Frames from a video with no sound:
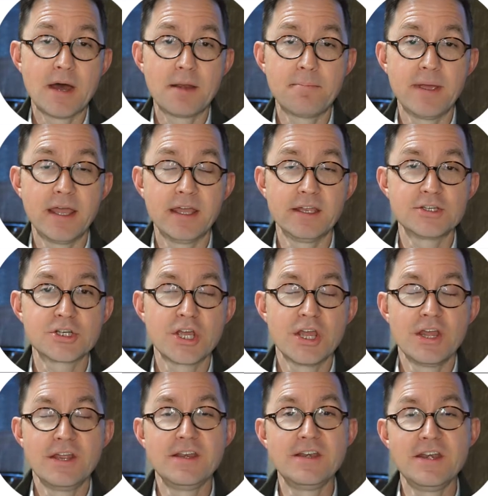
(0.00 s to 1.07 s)
on page.
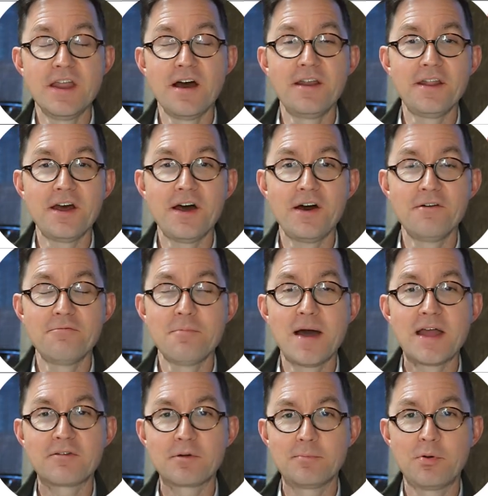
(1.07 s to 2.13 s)
None of
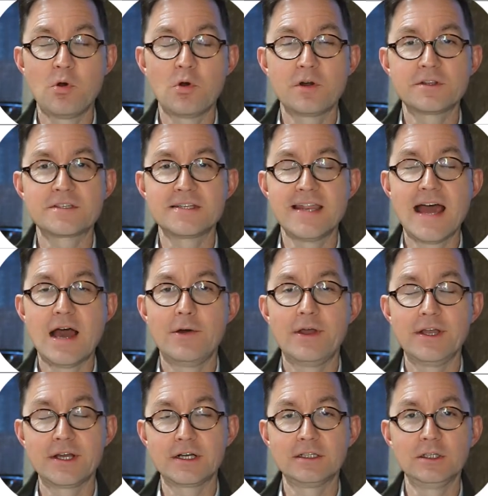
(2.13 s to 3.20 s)
my reports now
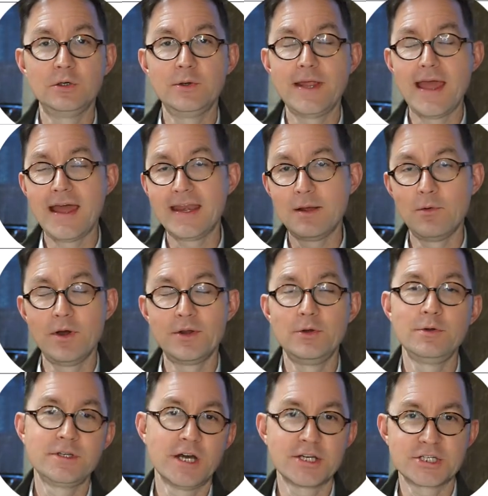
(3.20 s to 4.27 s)
include anyone
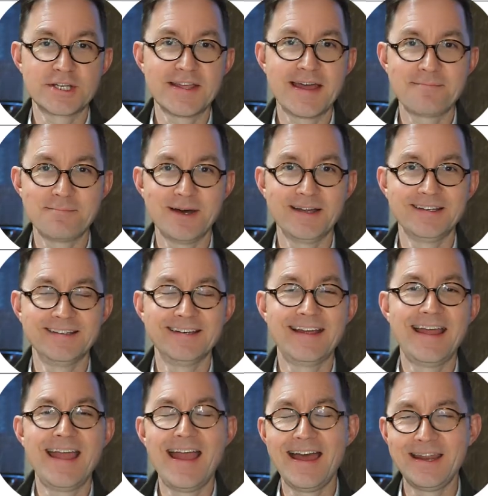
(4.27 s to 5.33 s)
who touched that button,
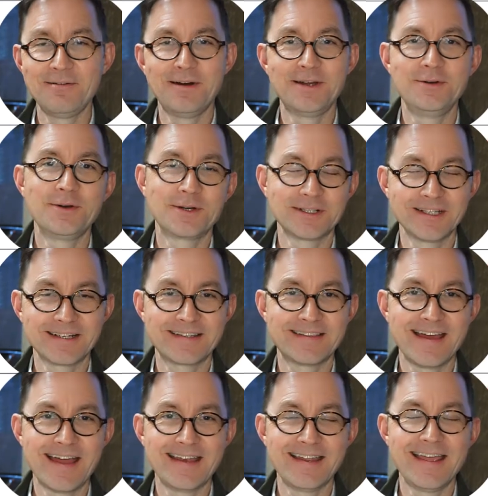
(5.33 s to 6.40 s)
anyone who clicked
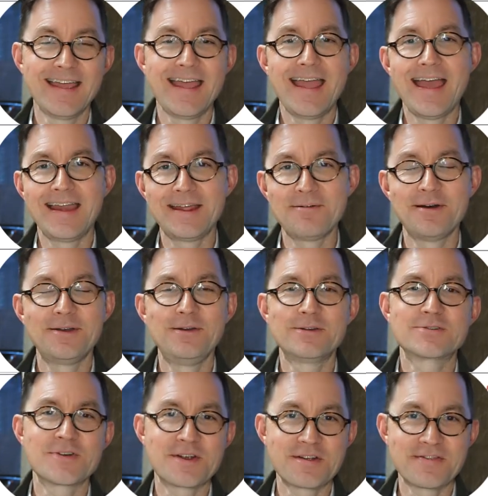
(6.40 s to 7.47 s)
that, anyone who
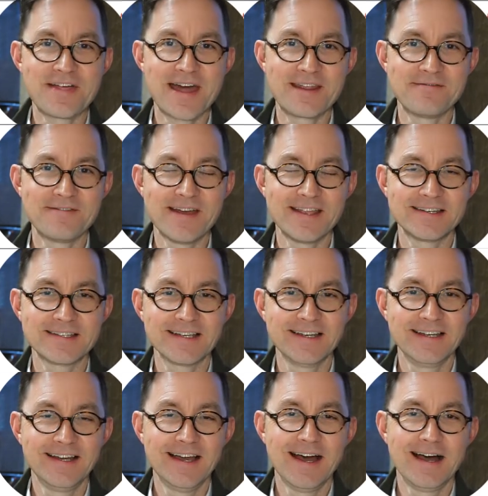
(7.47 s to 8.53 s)
triggered that event.
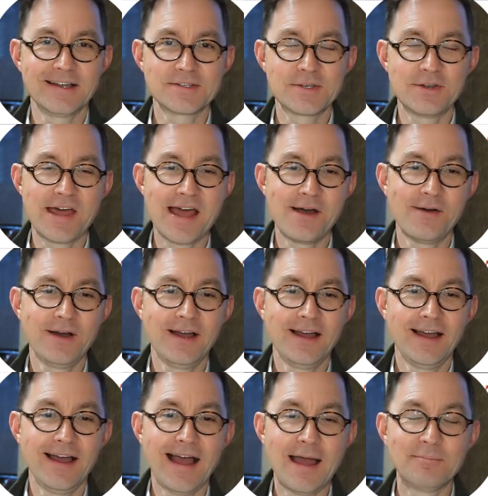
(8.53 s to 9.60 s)
Uh, so now
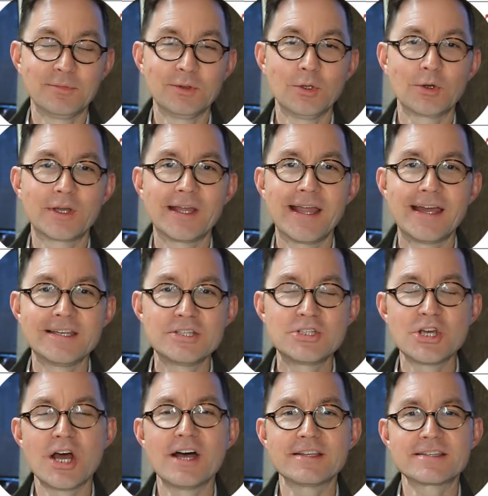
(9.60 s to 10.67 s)
I'm looking at
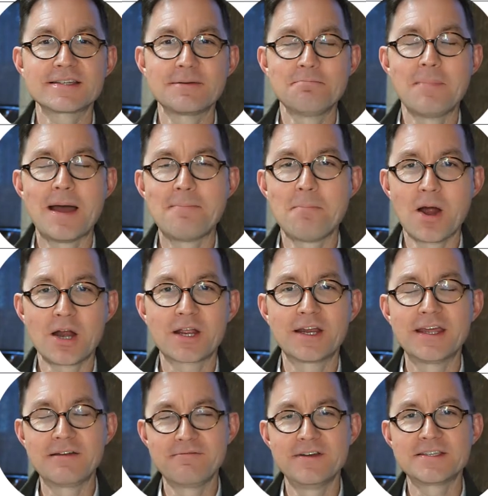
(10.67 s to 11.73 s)
just my
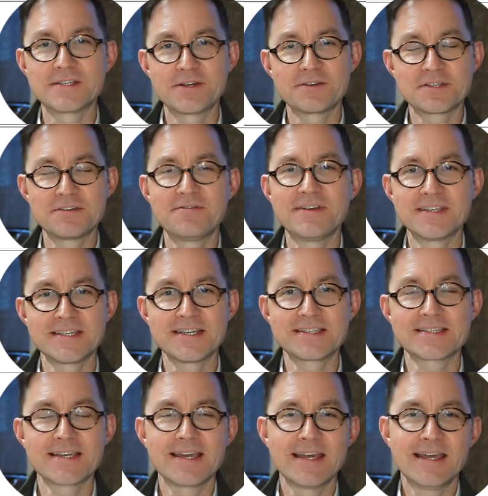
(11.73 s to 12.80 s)
marketing visitors and
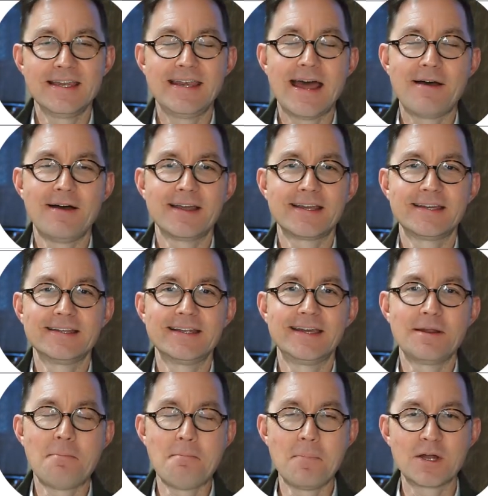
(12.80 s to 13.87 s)
visits. Now I can get
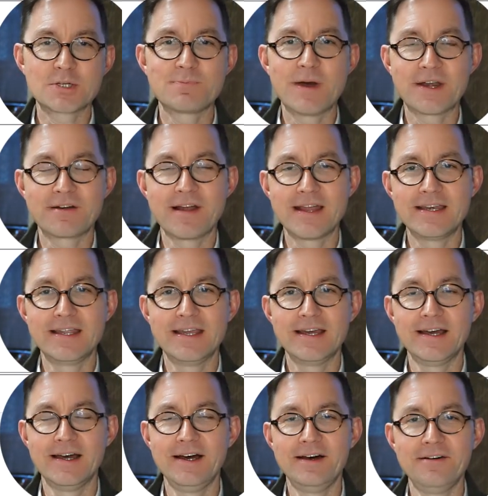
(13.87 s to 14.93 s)
a much better idea
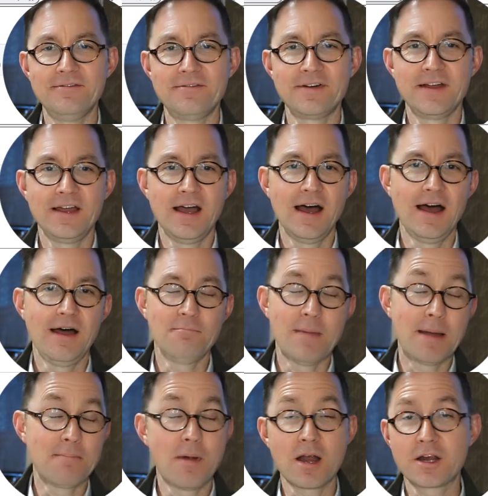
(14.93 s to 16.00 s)
of uh,
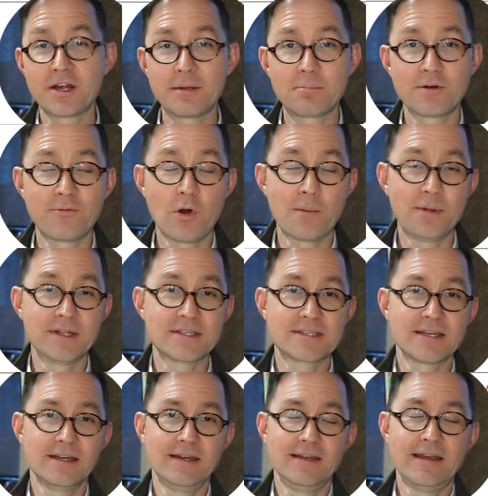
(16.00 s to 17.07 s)
my marketing performance
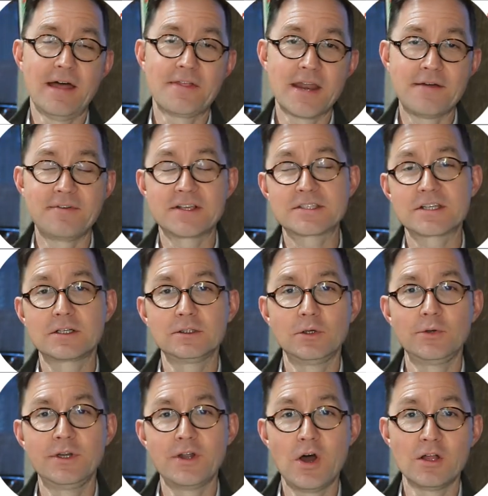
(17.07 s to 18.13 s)
now that I've
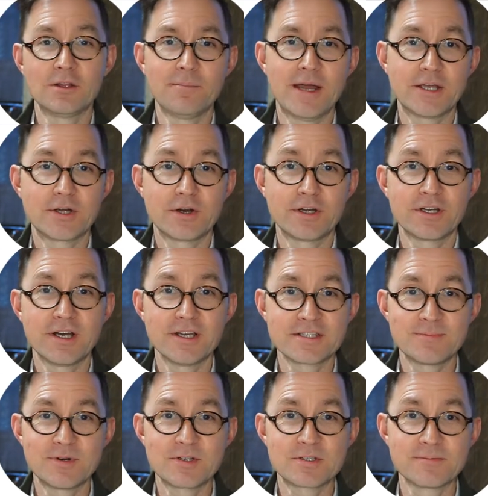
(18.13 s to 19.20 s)
excluded all of my current
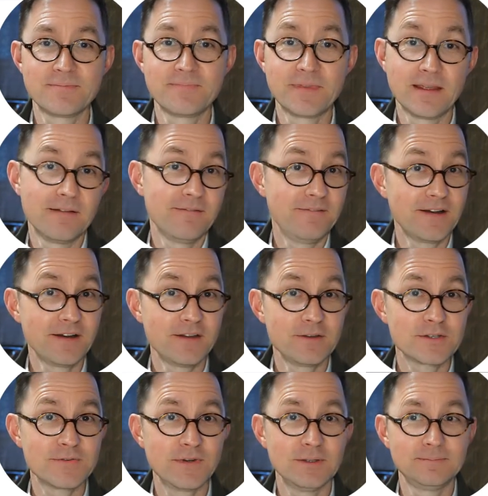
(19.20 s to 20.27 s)
customers. Very
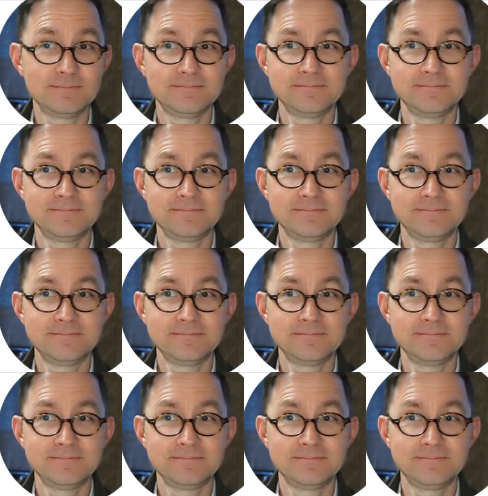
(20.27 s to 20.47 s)
useful.